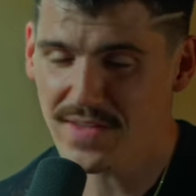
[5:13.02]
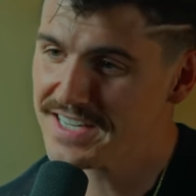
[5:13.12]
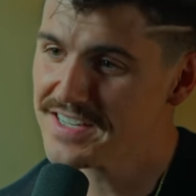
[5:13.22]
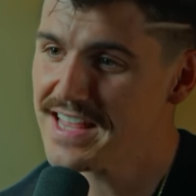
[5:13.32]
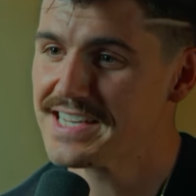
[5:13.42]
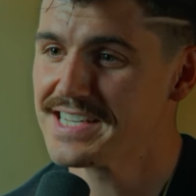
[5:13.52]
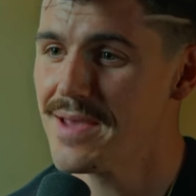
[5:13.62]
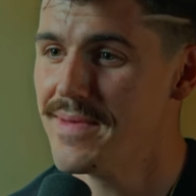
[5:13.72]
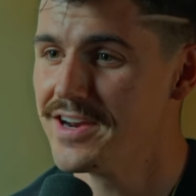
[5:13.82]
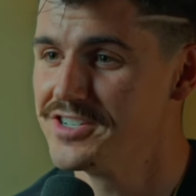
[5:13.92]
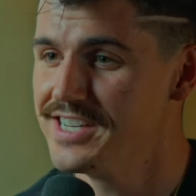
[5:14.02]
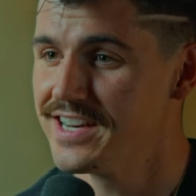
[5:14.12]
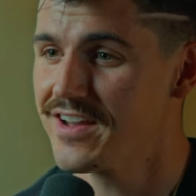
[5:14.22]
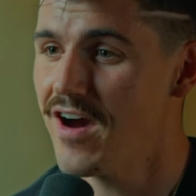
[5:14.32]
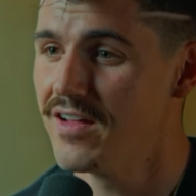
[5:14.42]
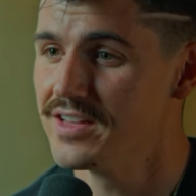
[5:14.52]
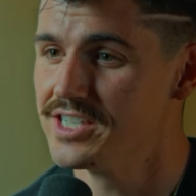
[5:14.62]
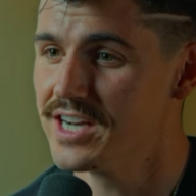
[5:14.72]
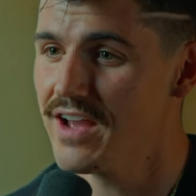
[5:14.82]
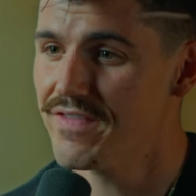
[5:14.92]
I took that same energy into
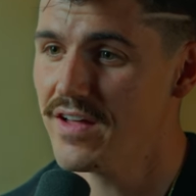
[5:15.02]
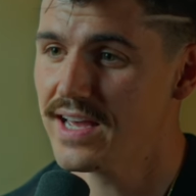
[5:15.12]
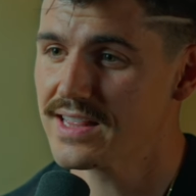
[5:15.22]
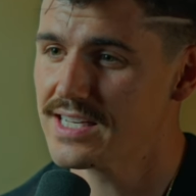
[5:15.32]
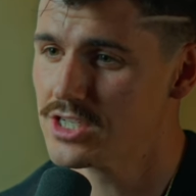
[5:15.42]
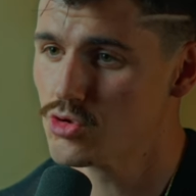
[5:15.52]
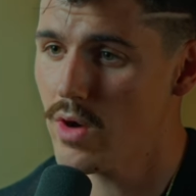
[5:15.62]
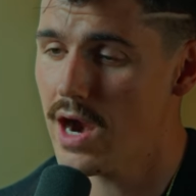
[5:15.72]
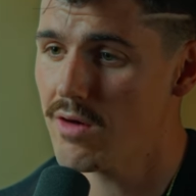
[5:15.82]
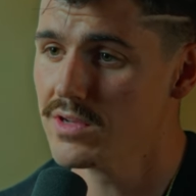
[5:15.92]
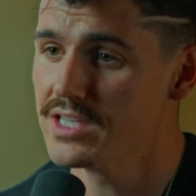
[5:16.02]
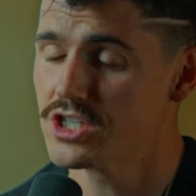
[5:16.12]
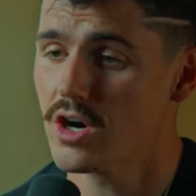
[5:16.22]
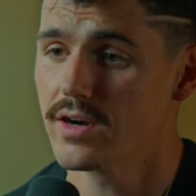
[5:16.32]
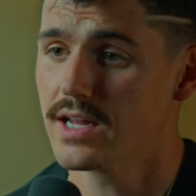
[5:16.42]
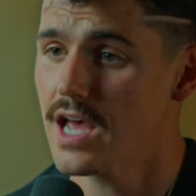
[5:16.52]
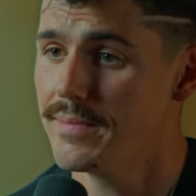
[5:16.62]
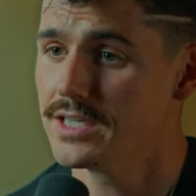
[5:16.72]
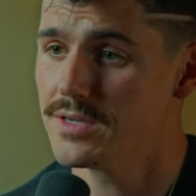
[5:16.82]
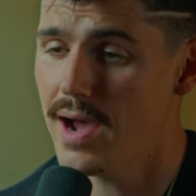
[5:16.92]
college, and I felt like this is where I really started to
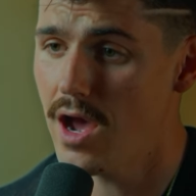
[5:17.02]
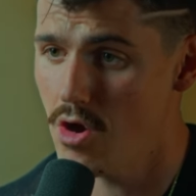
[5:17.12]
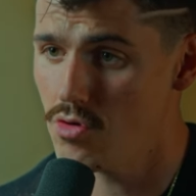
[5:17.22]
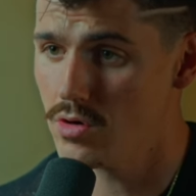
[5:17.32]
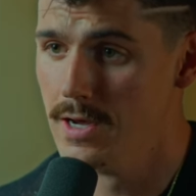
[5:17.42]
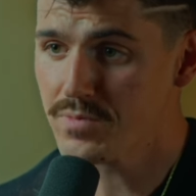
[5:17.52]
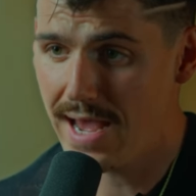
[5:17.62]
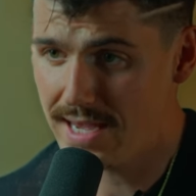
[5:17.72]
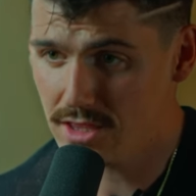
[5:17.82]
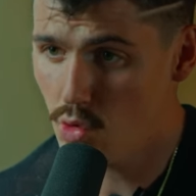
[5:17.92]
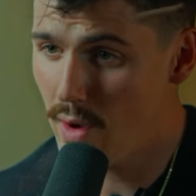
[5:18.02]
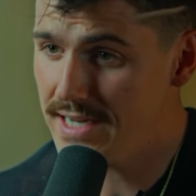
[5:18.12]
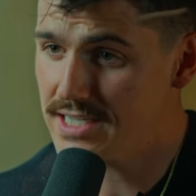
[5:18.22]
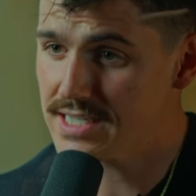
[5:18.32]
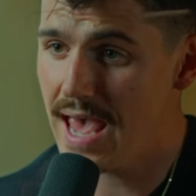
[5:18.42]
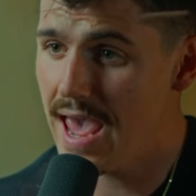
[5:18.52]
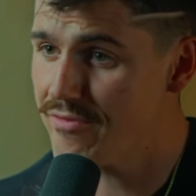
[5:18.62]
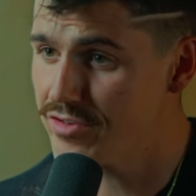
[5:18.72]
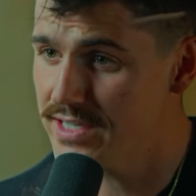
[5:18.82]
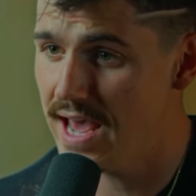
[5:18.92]
come into my own. I hit the weights
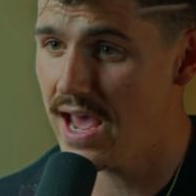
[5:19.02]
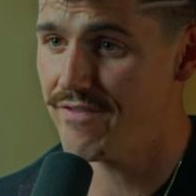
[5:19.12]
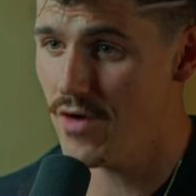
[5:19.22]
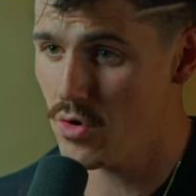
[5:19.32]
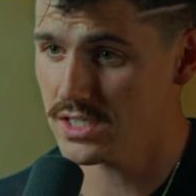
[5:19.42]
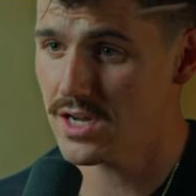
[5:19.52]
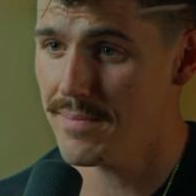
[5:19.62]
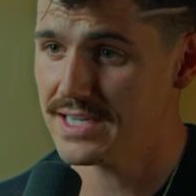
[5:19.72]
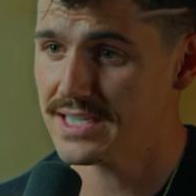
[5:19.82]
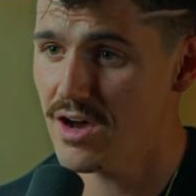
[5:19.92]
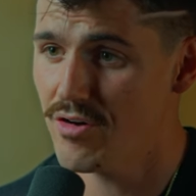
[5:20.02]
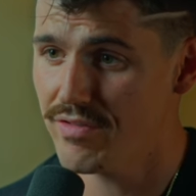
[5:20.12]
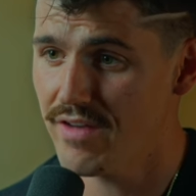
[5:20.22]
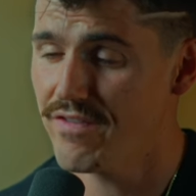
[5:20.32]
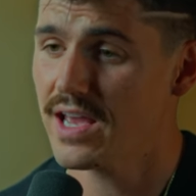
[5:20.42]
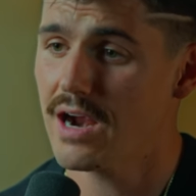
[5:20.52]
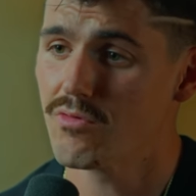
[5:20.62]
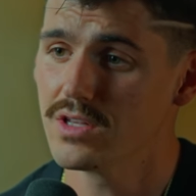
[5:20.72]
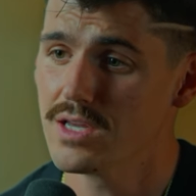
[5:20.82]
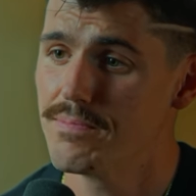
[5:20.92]
every day. I focused on myself, and I feel like I
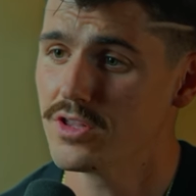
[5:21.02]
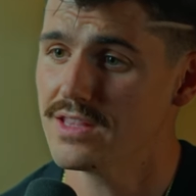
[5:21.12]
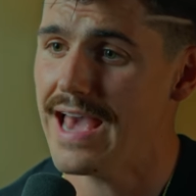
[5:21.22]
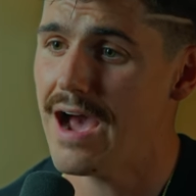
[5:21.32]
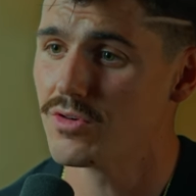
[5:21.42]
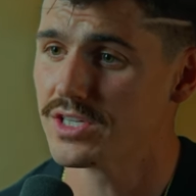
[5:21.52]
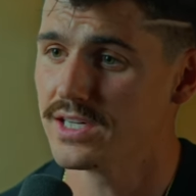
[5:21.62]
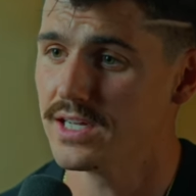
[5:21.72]
really put the hours